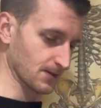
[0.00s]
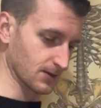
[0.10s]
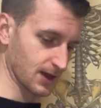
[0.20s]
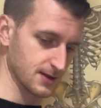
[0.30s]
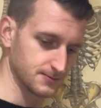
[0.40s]

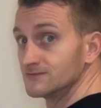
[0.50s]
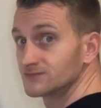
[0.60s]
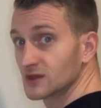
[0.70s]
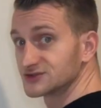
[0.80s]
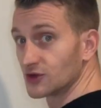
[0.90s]
Okay,
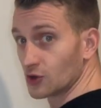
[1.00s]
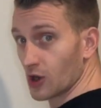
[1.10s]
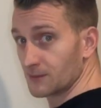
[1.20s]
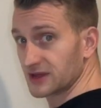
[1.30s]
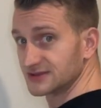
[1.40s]
so you're
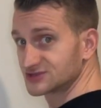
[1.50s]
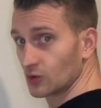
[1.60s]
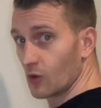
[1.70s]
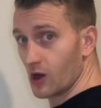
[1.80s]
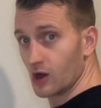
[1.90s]
up against the
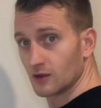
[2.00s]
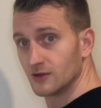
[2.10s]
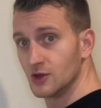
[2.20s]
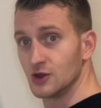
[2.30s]
wall.